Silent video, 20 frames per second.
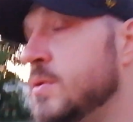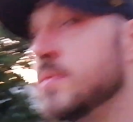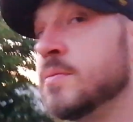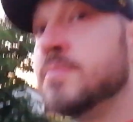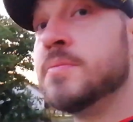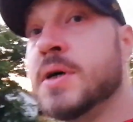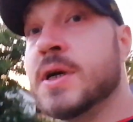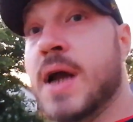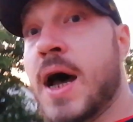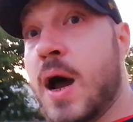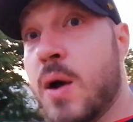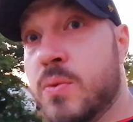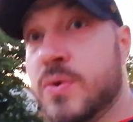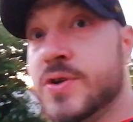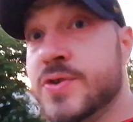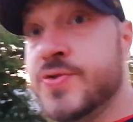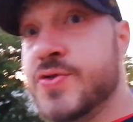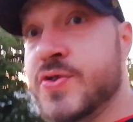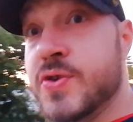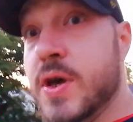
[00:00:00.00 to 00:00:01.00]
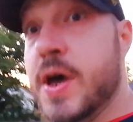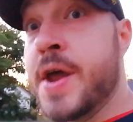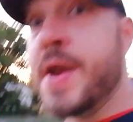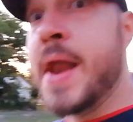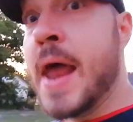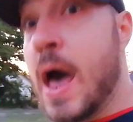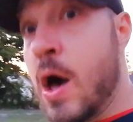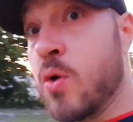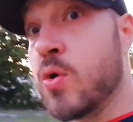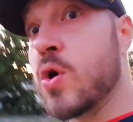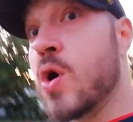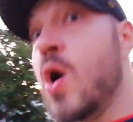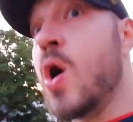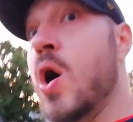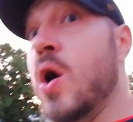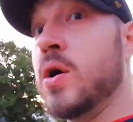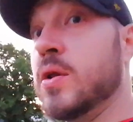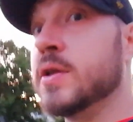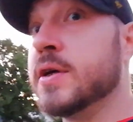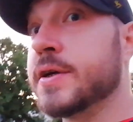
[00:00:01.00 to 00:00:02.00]
But I was an
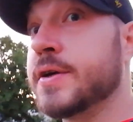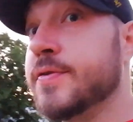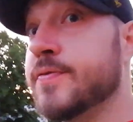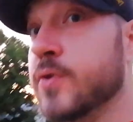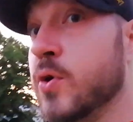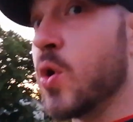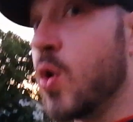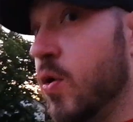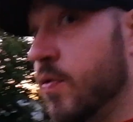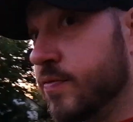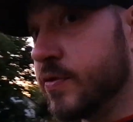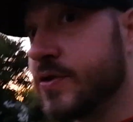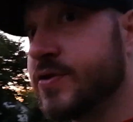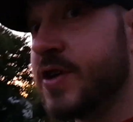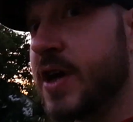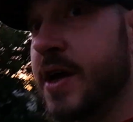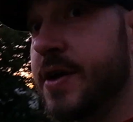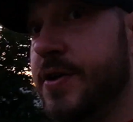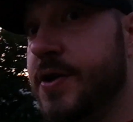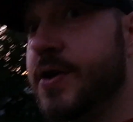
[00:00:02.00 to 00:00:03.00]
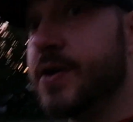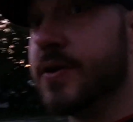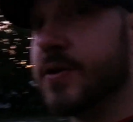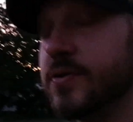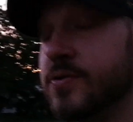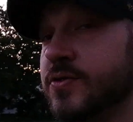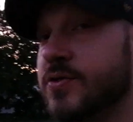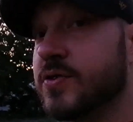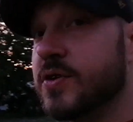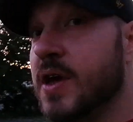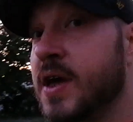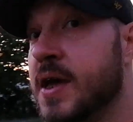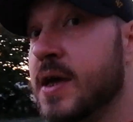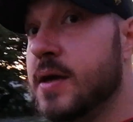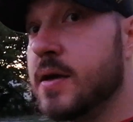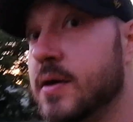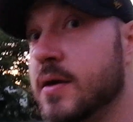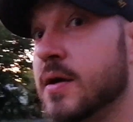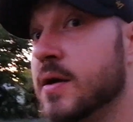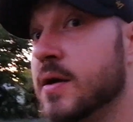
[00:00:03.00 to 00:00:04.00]
alcoholic for over 10 years, a